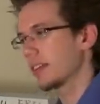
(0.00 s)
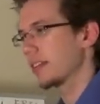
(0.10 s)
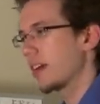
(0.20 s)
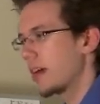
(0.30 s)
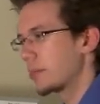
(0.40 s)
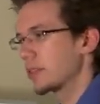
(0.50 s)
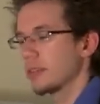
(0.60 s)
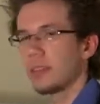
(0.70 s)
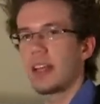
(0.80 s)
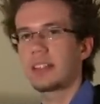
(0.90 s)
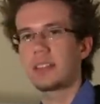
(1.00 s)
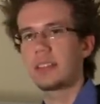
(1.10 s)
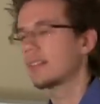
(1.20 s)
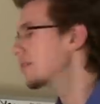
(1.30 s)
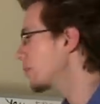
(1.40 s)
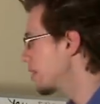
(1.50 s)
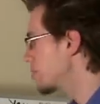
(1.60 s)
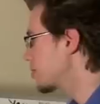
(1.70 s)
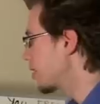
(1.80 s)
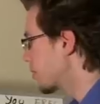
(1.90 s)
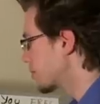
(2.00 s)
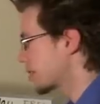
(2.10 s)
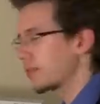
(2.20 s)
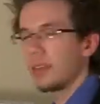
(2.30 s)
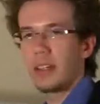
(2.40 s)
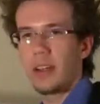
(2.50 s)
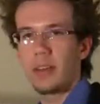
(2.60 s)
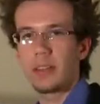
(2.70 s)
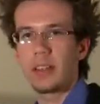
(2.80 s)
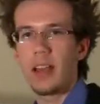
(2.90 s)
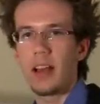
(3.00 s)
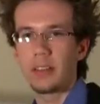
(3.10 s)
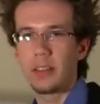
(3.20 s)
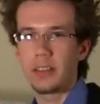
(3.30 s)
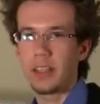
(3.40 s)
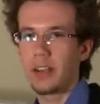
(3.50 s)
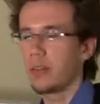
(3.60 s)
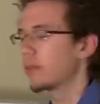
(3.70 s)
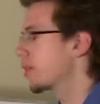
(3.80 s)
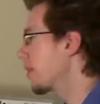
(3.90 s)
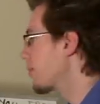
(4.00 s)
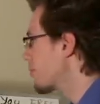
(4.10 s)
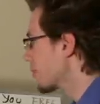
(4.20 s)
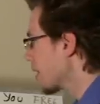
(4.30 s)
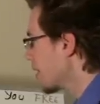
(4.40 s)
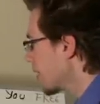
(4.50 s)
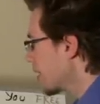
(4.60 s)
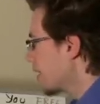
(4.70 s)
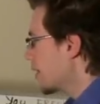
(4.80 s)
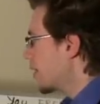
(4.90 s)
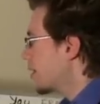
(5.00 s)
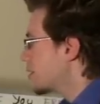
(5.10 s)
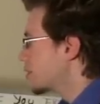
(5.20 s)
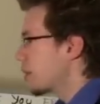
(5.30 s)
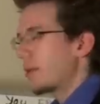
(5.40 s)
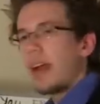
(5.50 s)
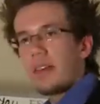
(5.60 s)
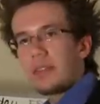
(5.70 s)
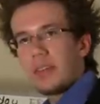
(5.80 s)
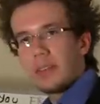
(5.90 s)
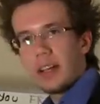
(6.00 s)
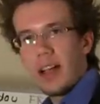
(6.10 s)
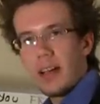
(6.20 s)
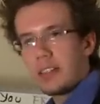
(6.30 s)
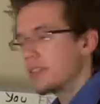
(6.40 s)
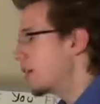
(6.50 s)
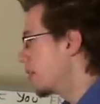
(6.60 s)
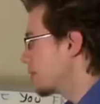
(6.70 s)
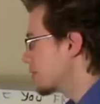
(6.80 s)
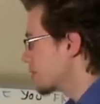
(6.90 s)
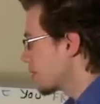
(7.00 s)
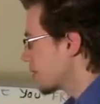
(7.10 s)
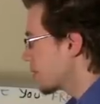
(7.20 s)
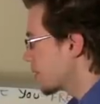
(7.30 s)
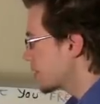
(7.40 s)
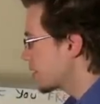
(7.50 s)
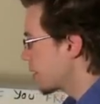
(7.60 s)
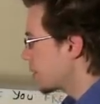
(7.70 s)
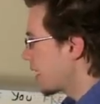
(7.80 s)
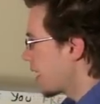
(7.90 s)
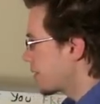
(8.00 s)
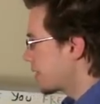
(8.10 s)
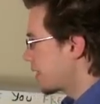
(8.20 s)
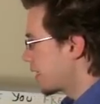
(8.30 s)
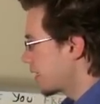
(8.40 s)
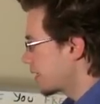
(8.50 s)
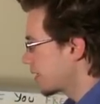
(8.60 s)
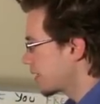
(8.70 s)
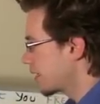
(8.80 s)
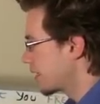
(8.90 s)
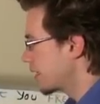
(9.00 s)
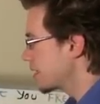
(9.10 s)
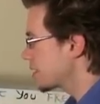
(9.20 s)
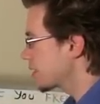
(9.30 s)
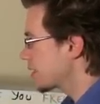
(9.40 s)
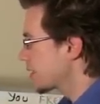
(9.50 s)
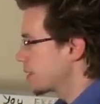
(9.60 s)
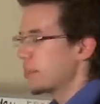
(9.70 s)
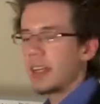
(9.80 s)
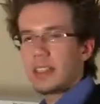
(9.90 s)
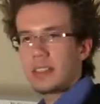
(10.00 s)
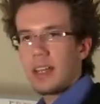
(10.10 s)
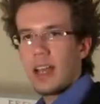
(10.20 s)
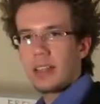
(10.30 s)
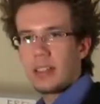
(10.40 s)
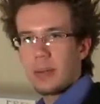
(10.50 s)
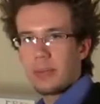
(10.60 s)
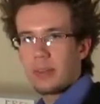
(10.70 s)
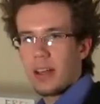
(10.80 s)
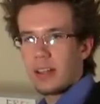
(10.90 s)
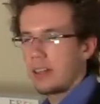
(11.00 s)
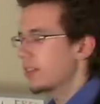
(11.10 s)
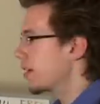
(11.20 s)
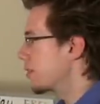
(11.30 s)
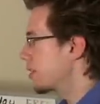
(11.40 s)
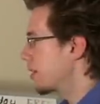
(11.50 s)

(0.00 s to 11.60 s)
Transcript: length of time. So we use notes to figure out how long they go for. So we have different kinds of notes. So the first note we have here is the biggest type of value of a